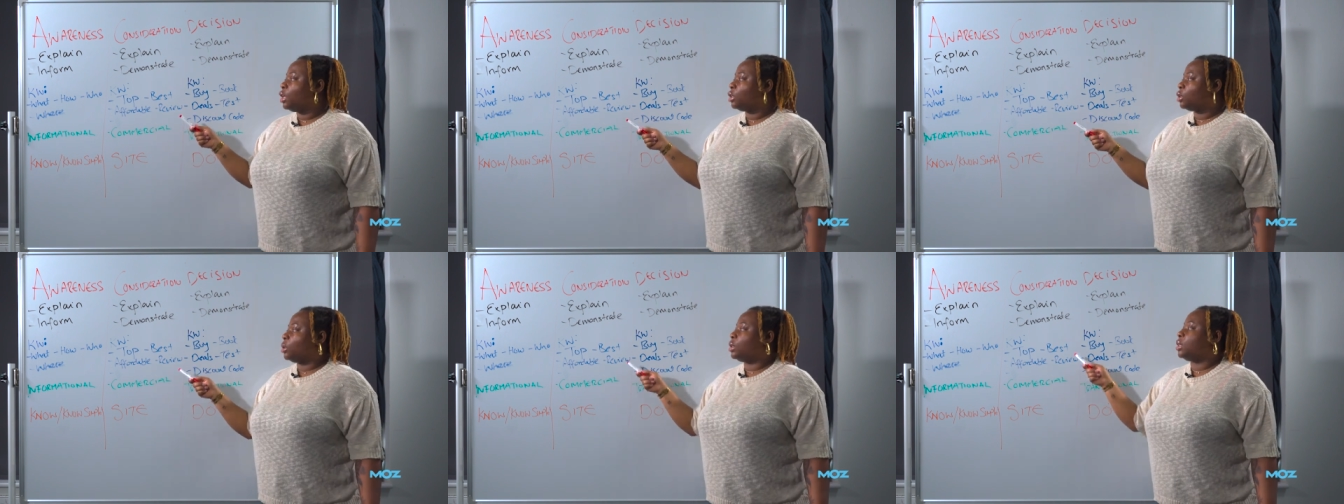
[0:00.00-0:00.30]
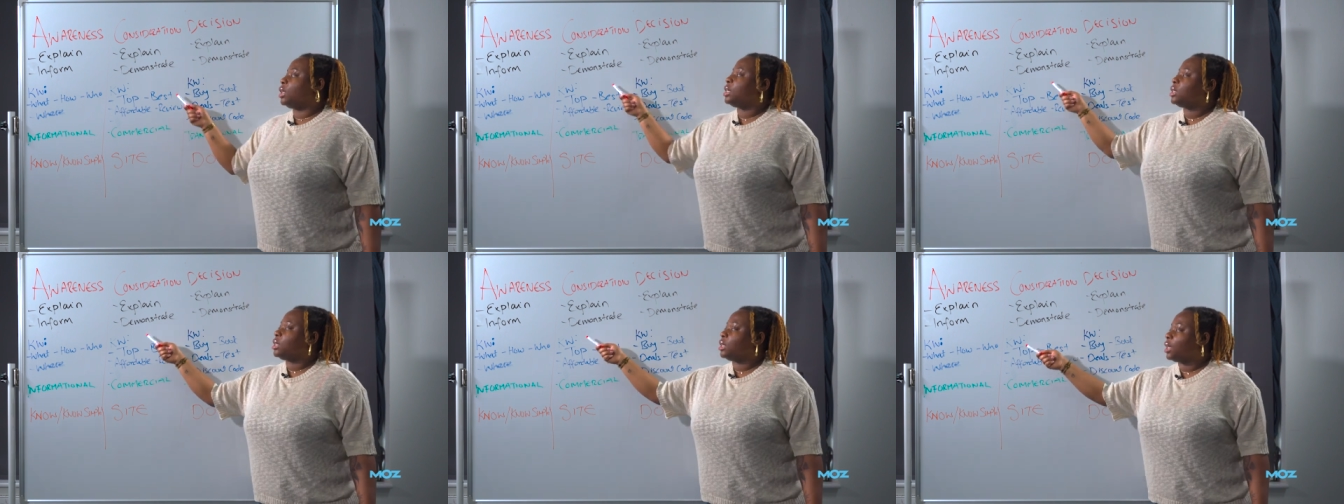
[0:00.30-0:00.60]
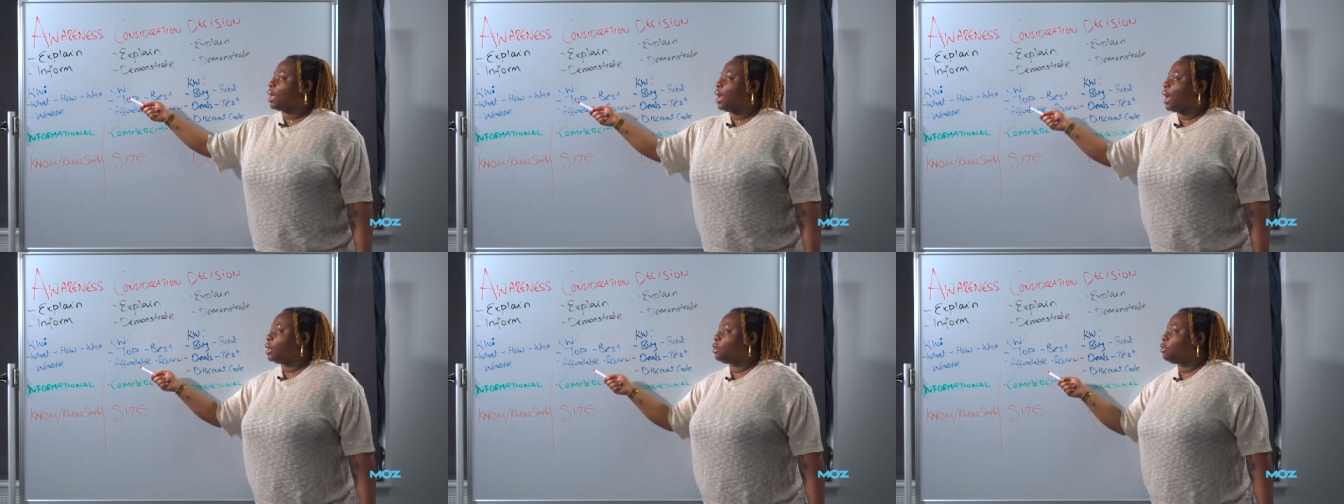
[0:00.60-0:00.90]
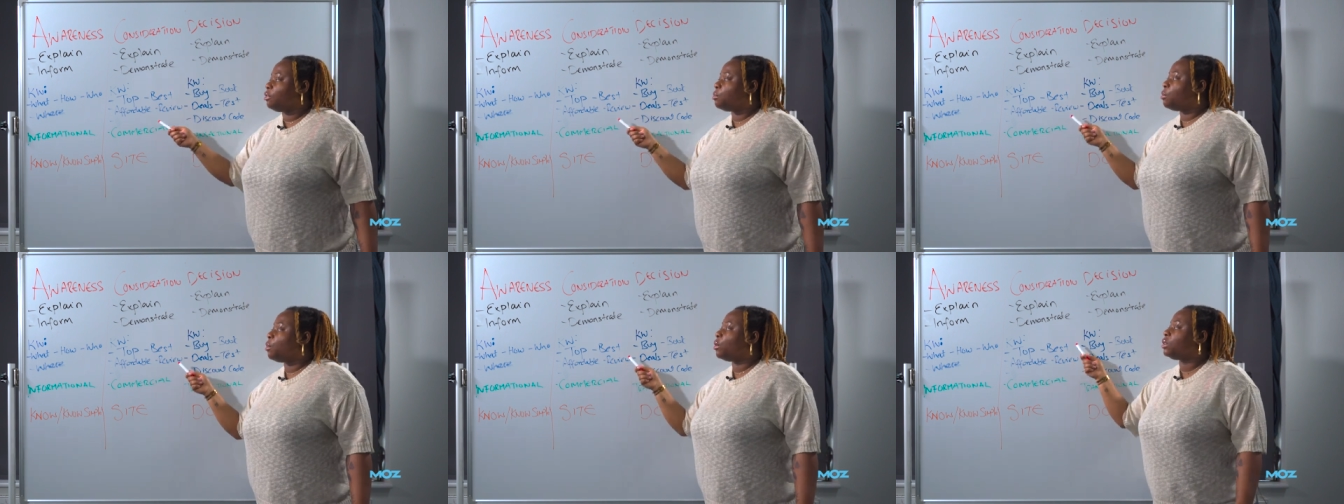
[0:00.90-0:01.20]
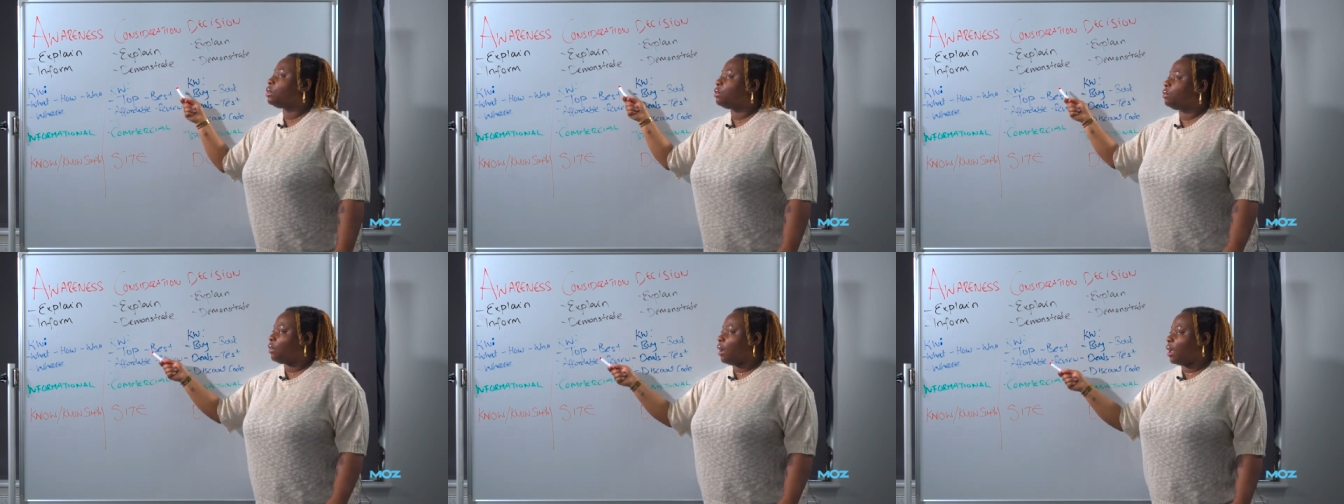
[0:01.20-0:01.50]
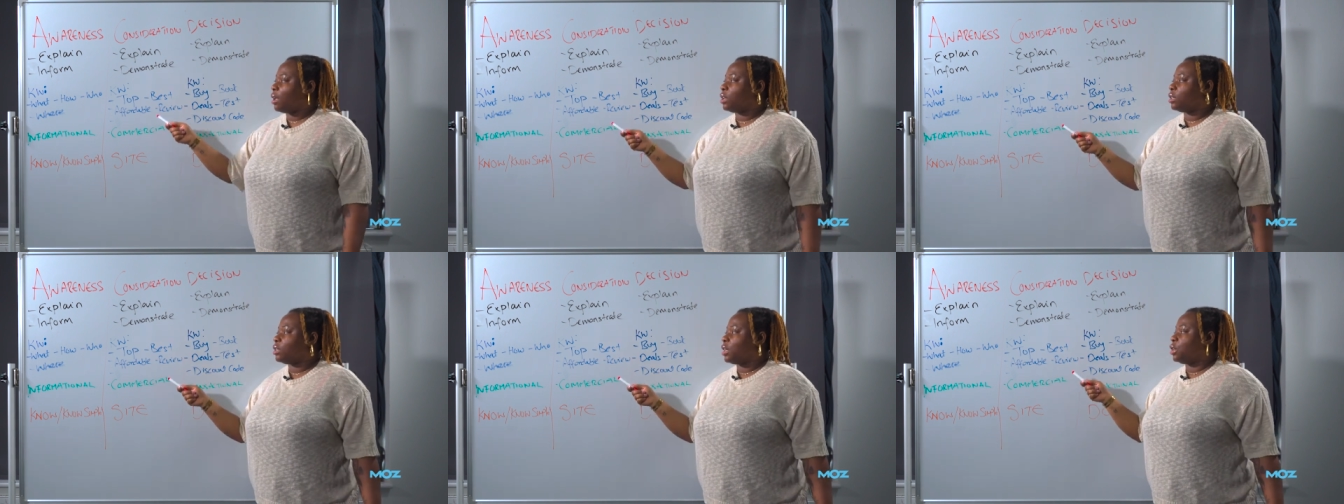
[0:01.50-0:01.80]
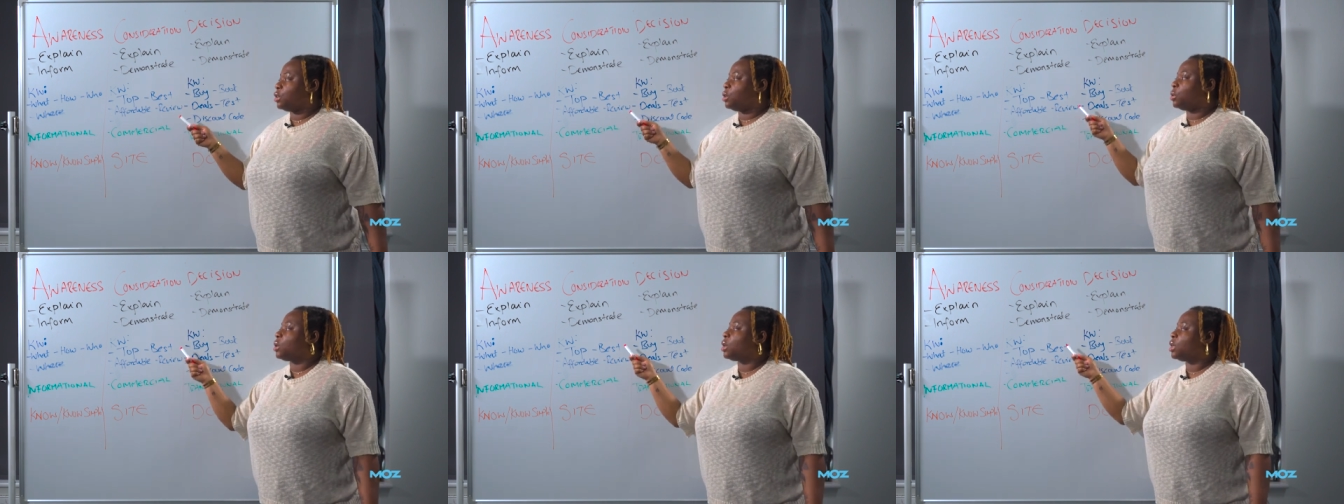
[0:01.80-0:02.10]
So these are the kind of modifiers
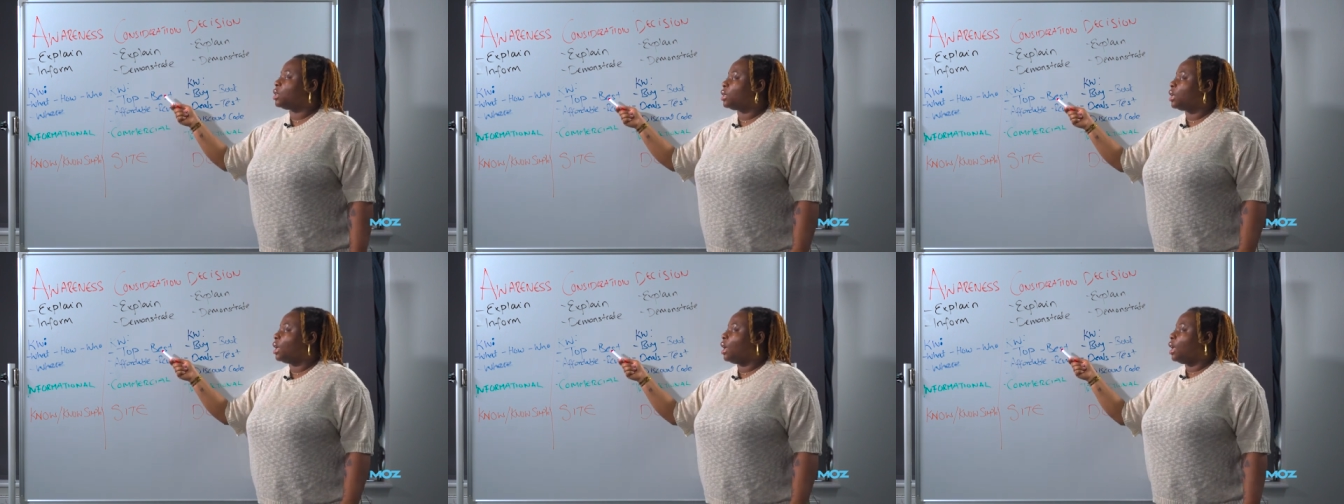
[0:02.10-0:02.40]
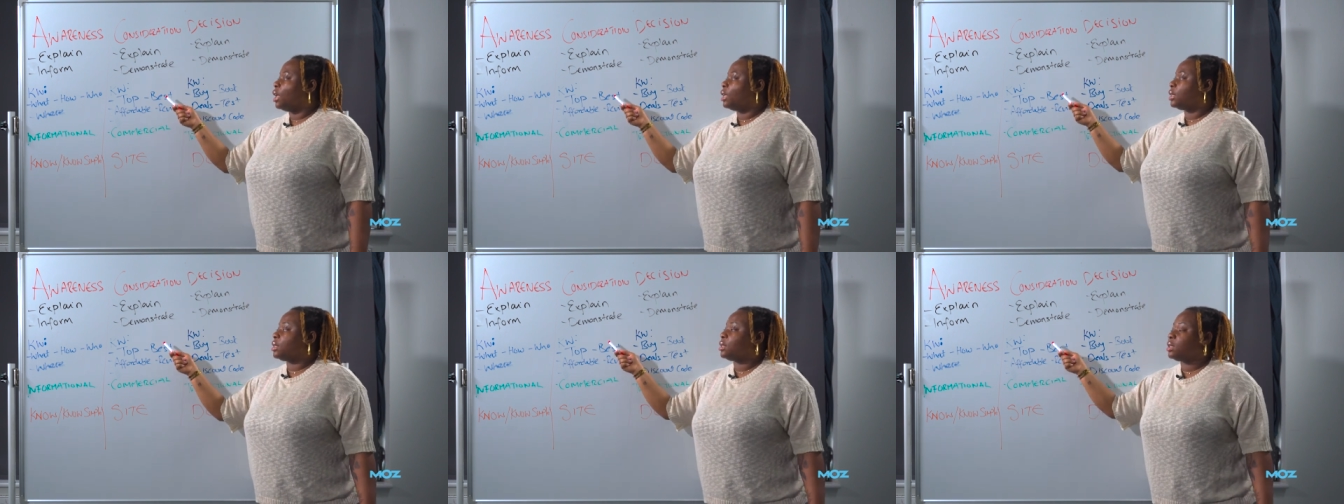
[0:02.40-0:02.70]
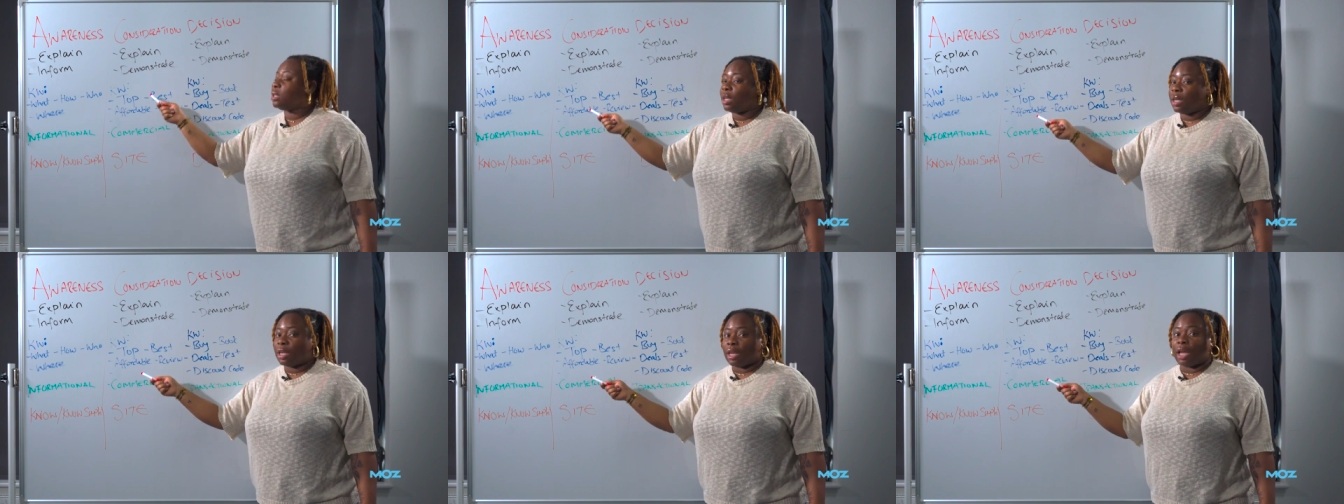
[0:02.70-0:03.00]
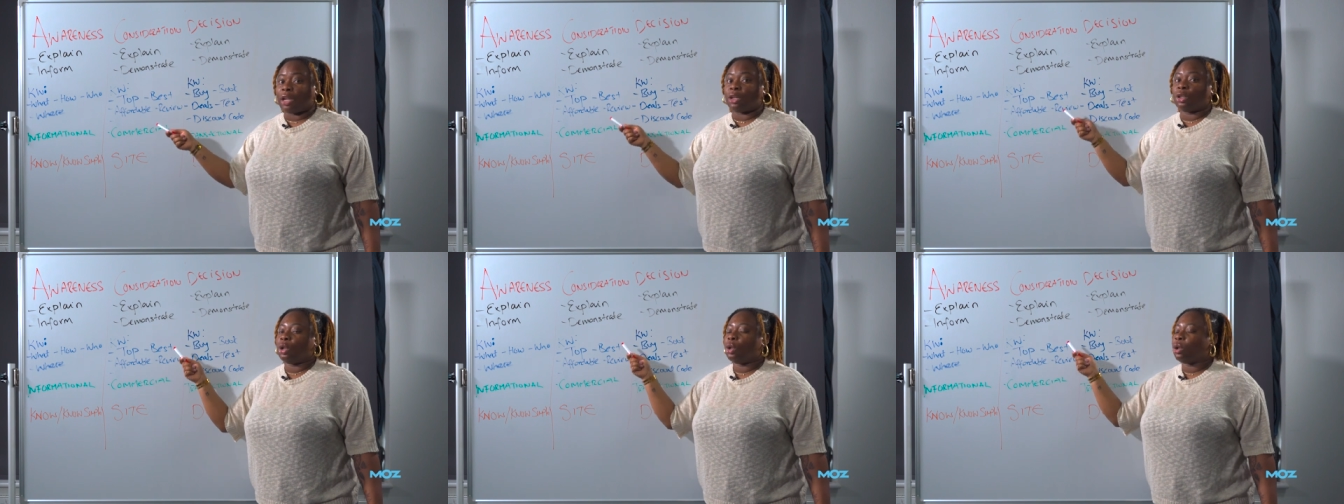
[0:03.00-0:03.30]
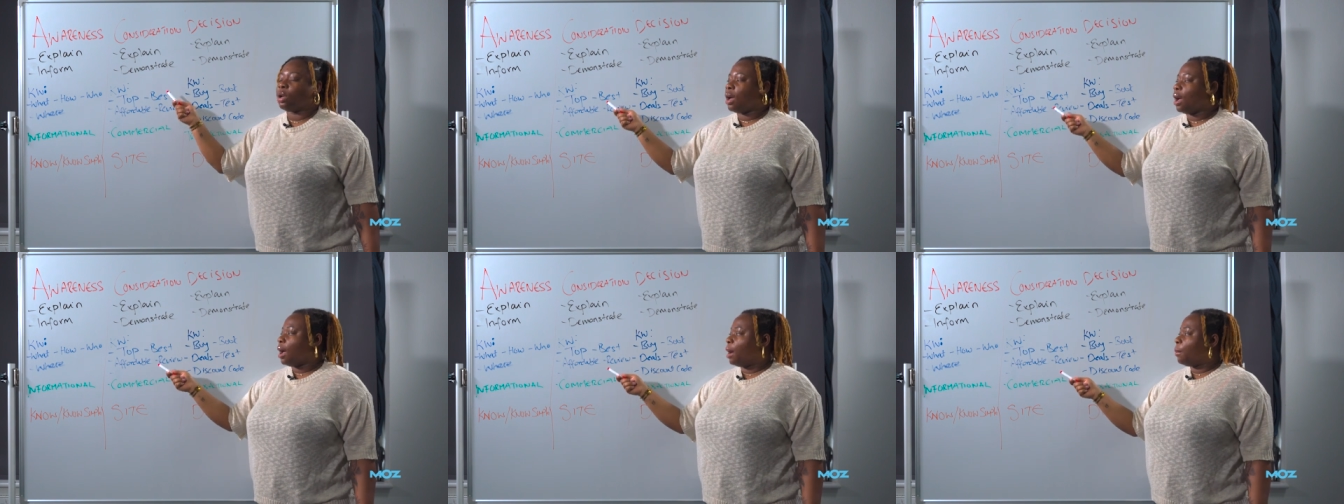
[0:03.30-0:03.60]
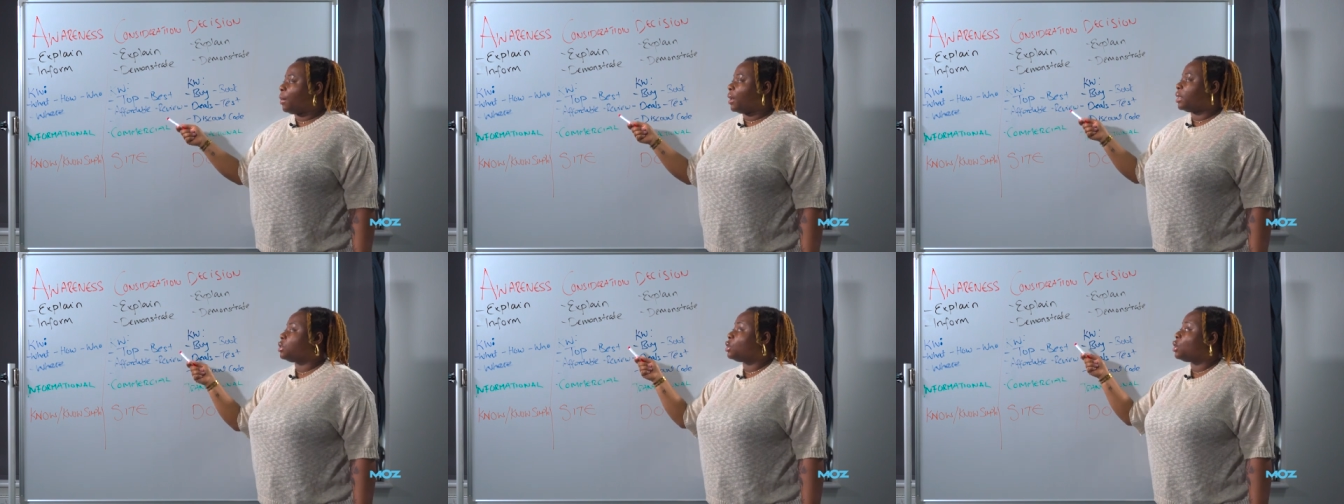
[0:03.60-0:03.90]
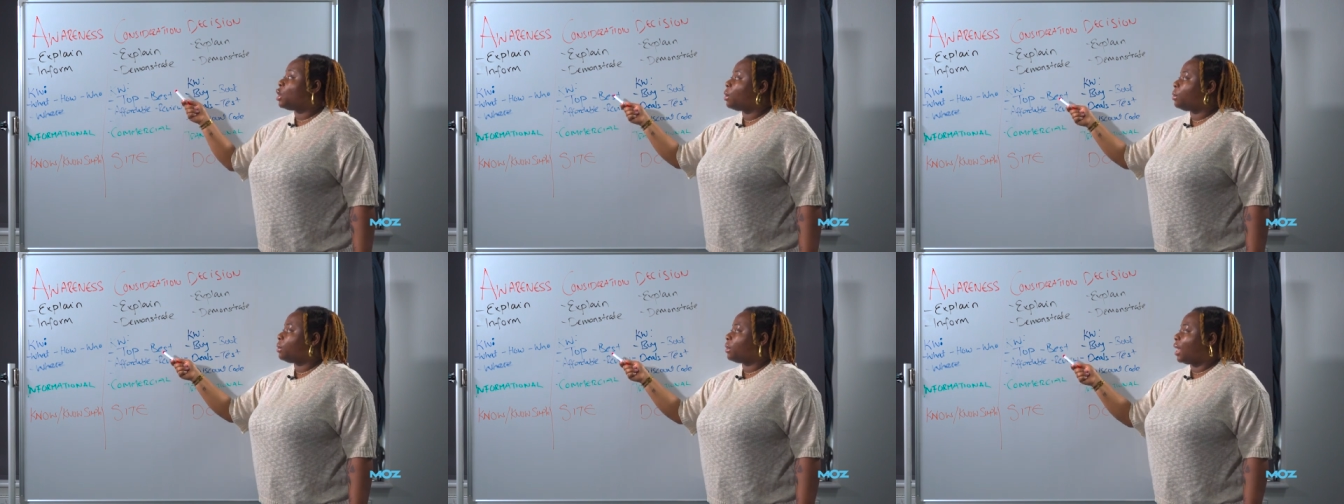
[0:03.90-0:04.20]
that you can see and look up and
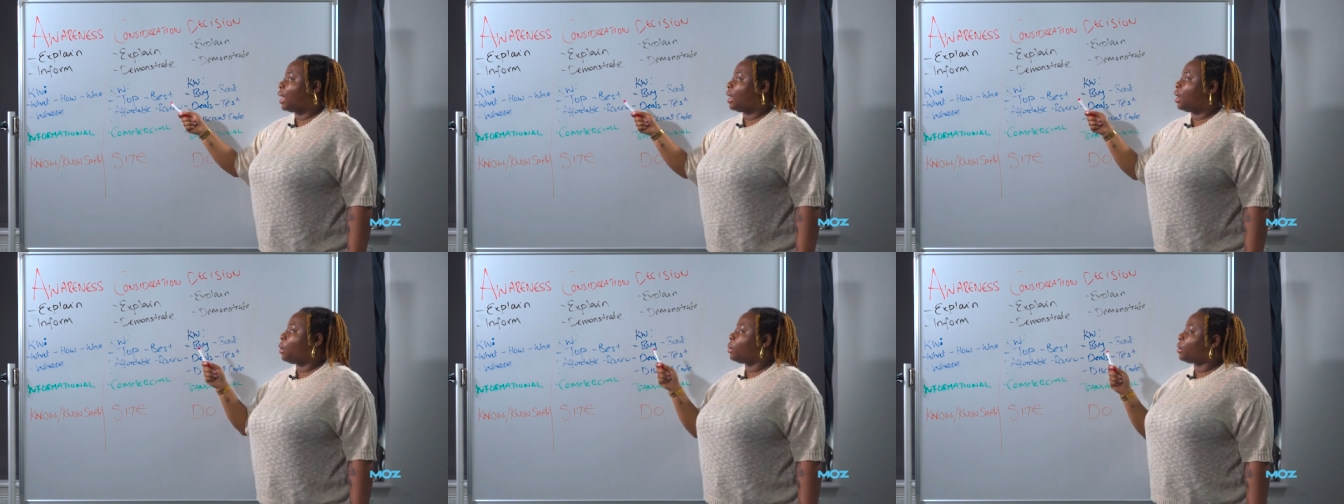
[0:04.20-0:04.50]
know that,